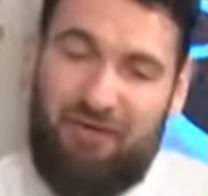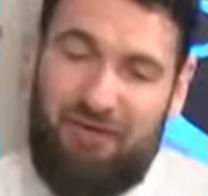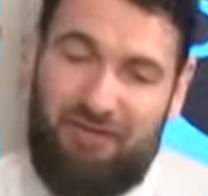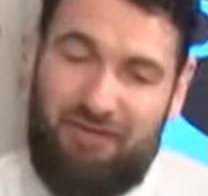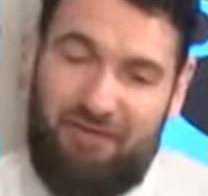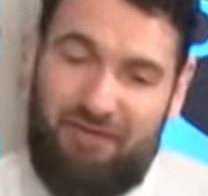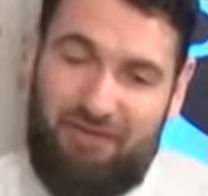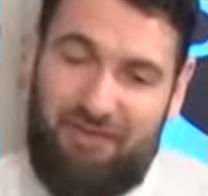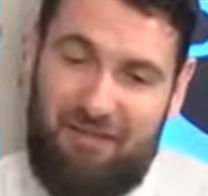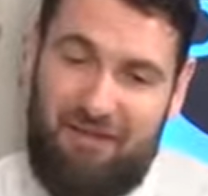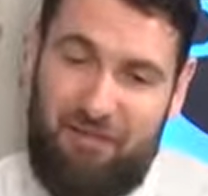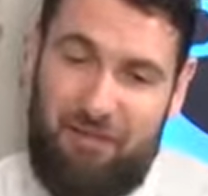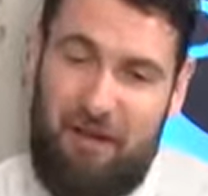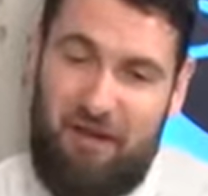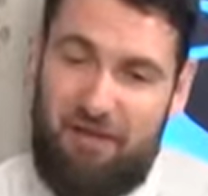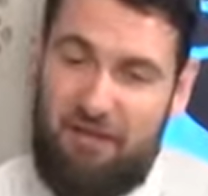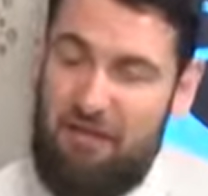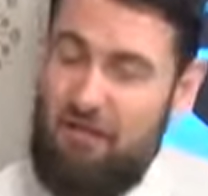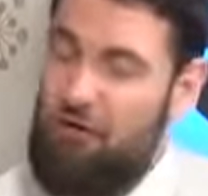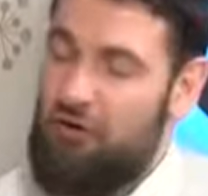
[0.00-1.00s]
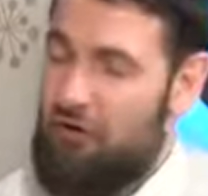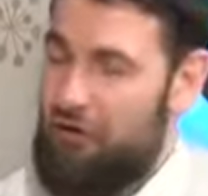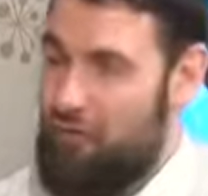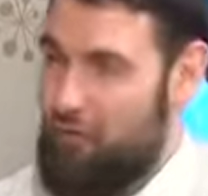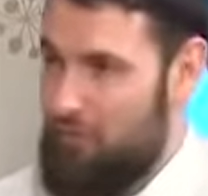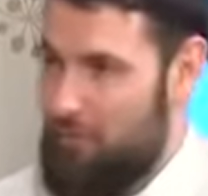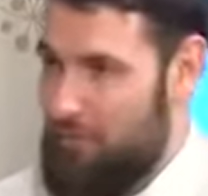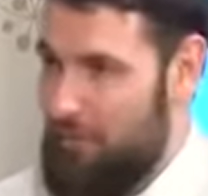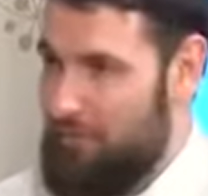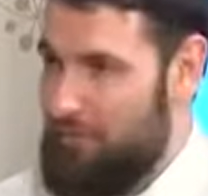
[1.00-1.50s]
uh, about a year
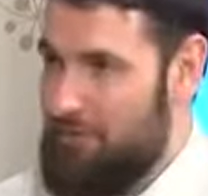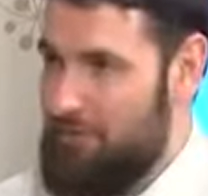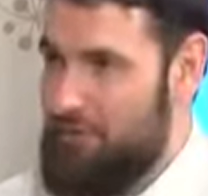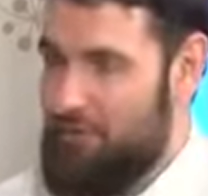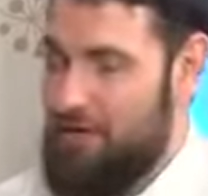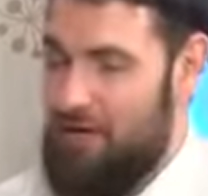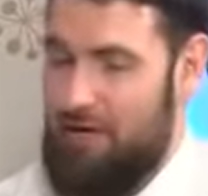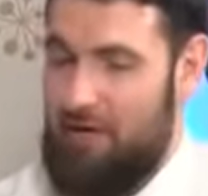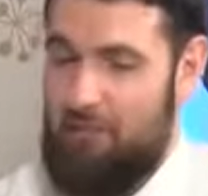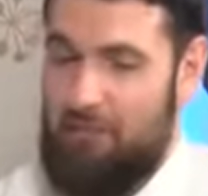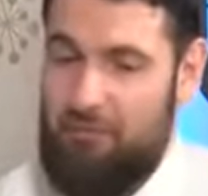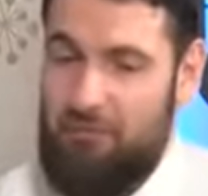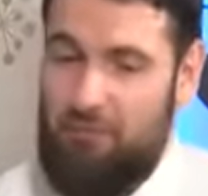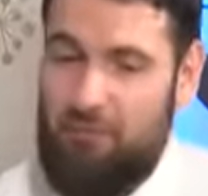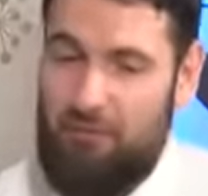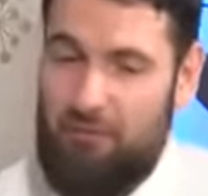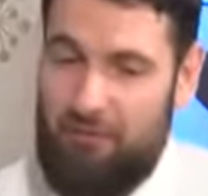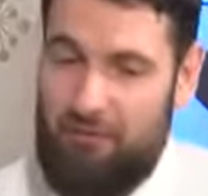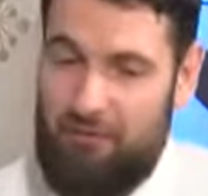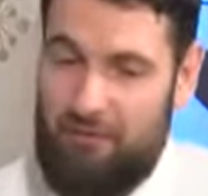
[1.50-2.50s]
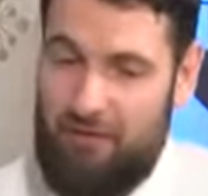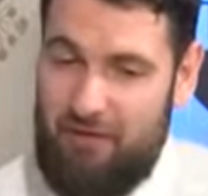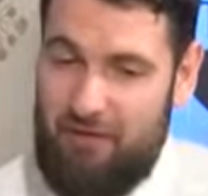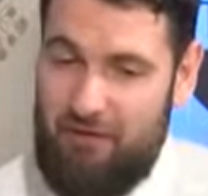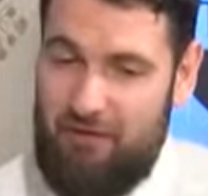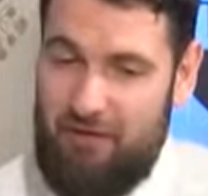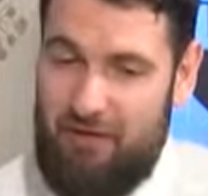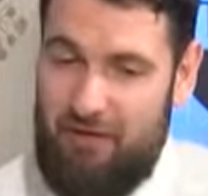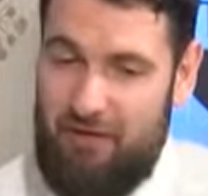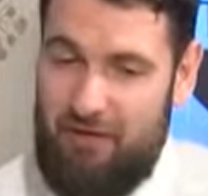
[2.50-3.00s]
ago around this time, you were with
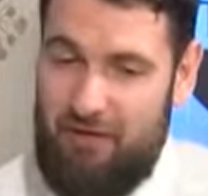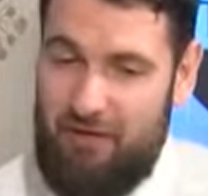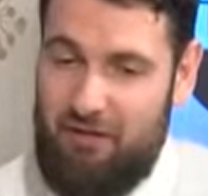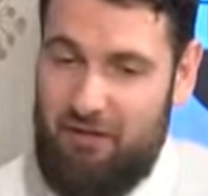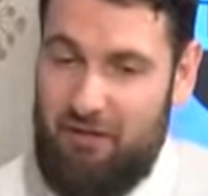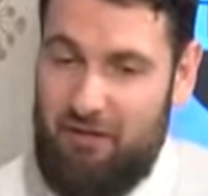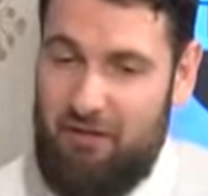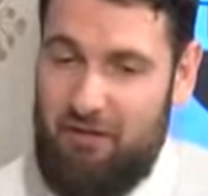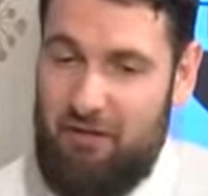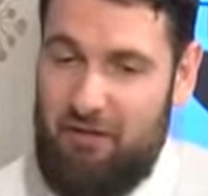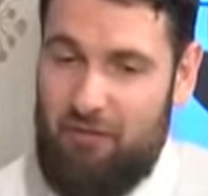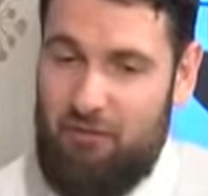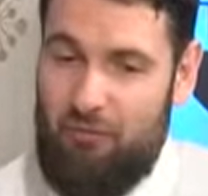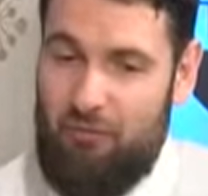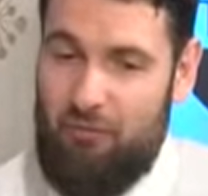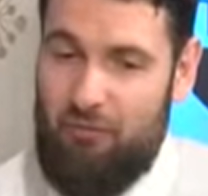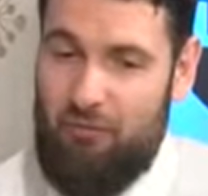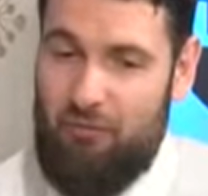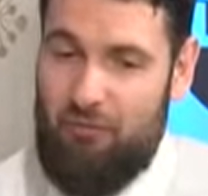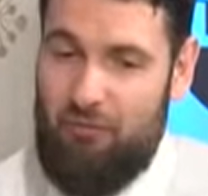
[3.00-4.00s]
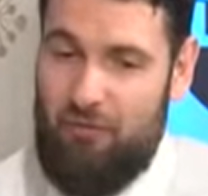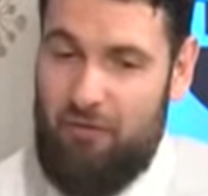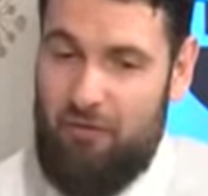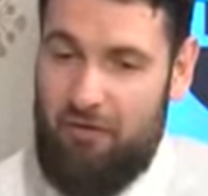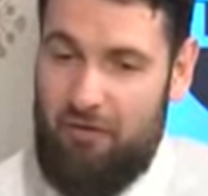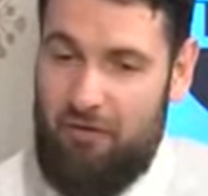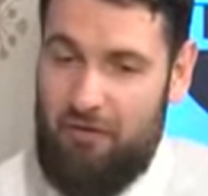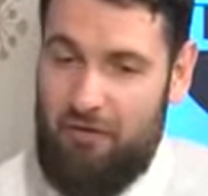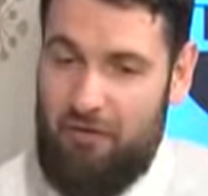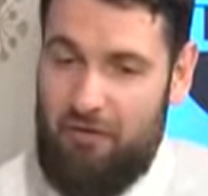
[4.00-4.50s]
us and we were
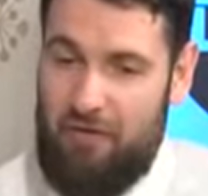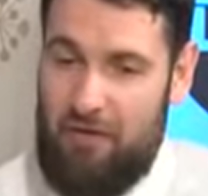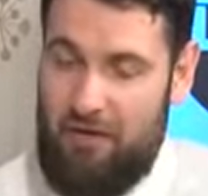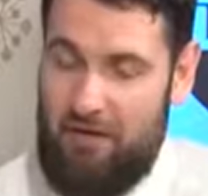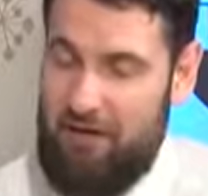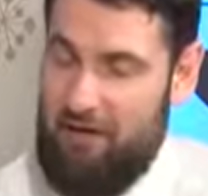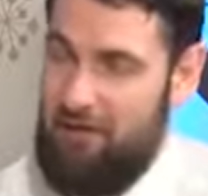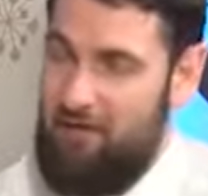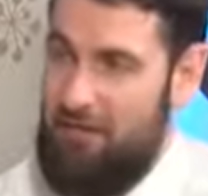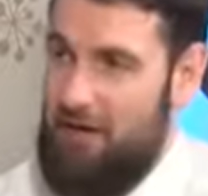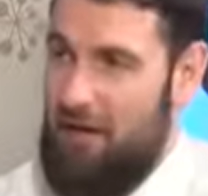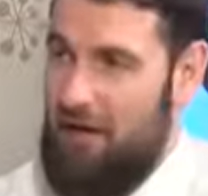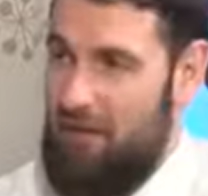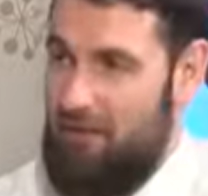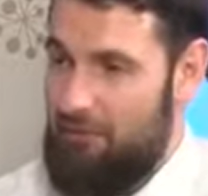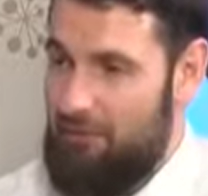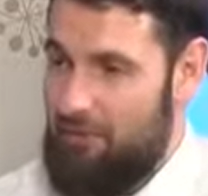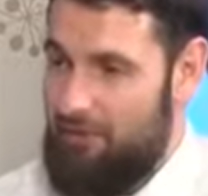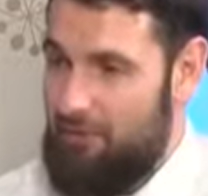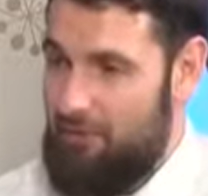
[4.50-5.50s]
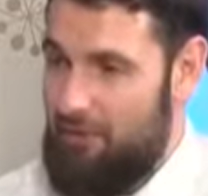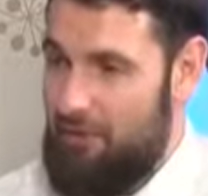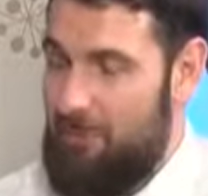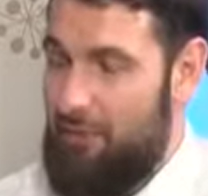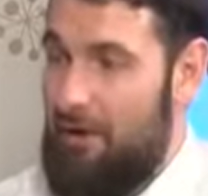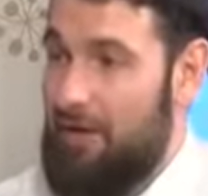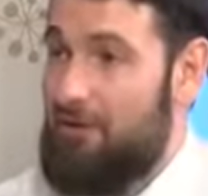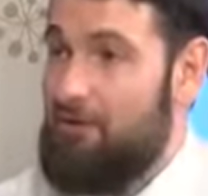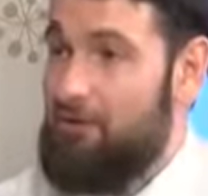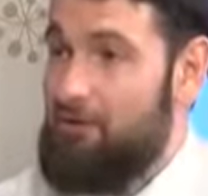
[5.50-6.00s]
very delighted to have you
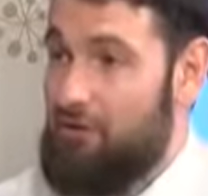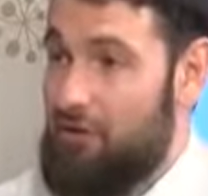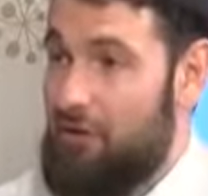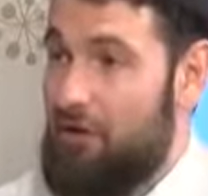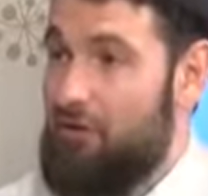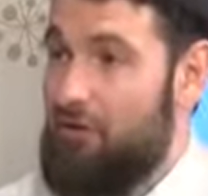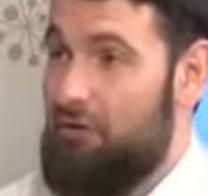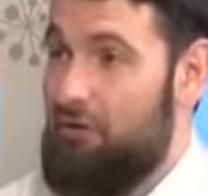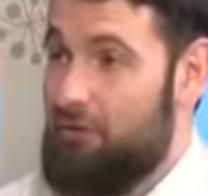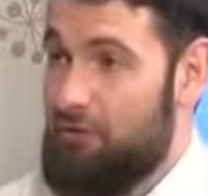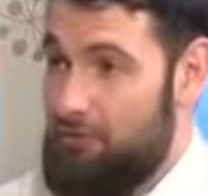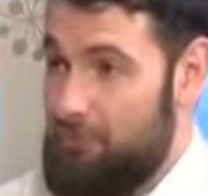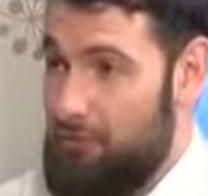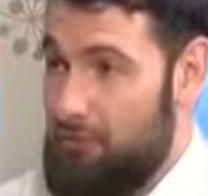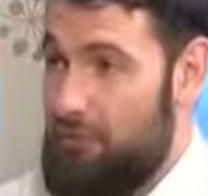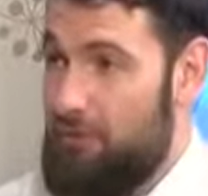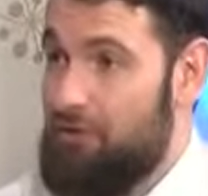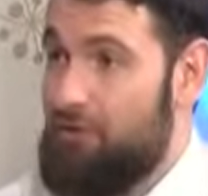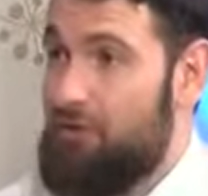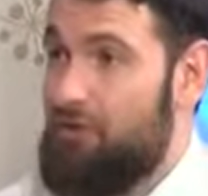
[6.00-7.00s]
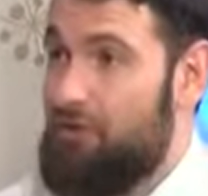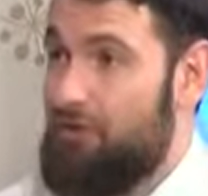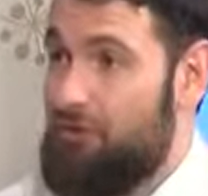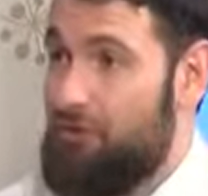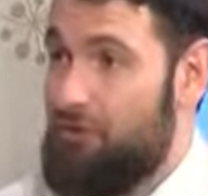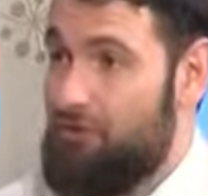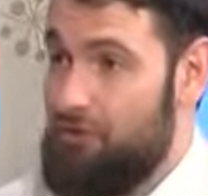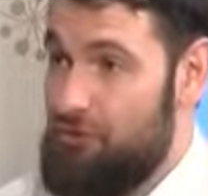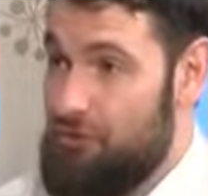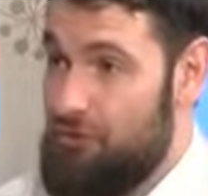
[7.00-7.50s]
come on and share your experience, your,
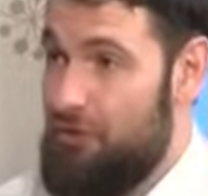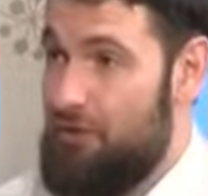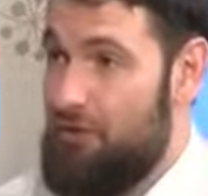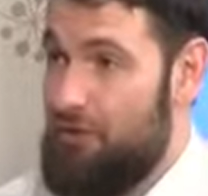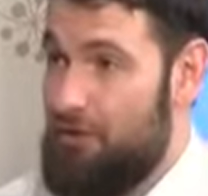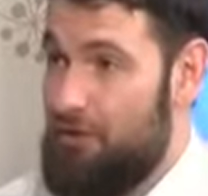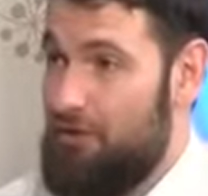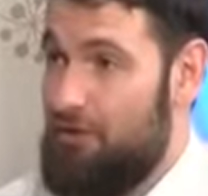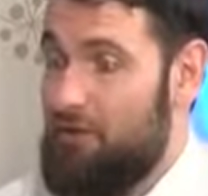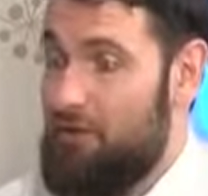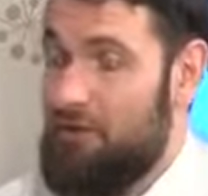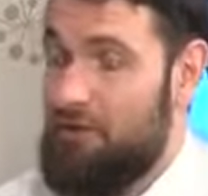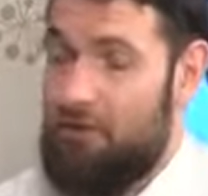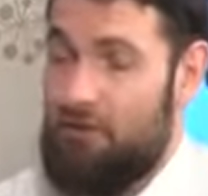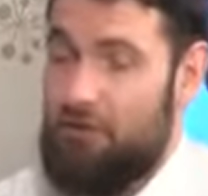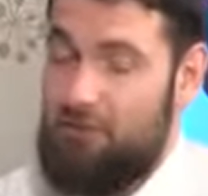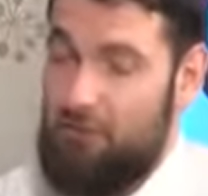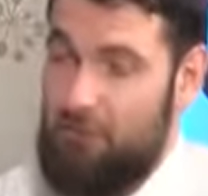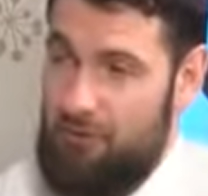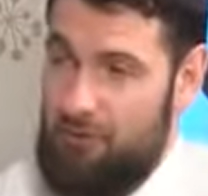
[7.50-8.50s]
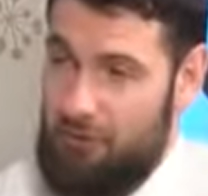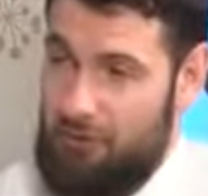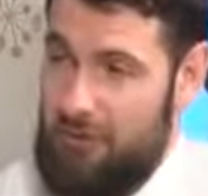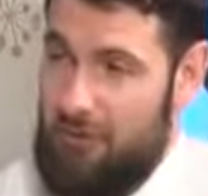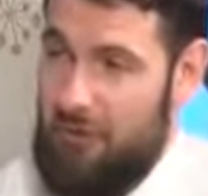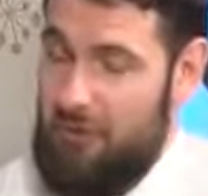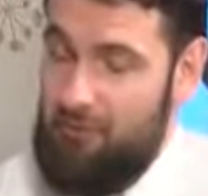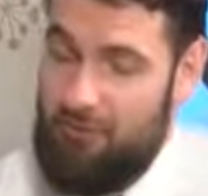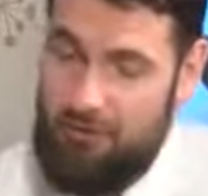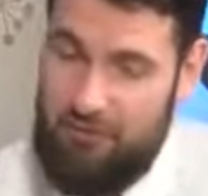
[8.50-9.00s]
your journey to
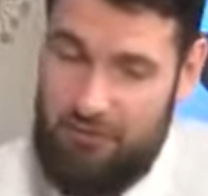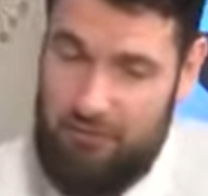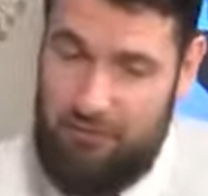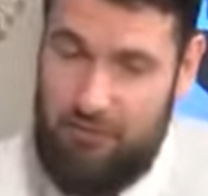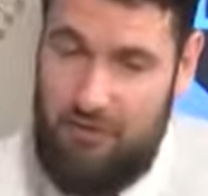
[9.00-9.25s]
Islam, which mm-hmm.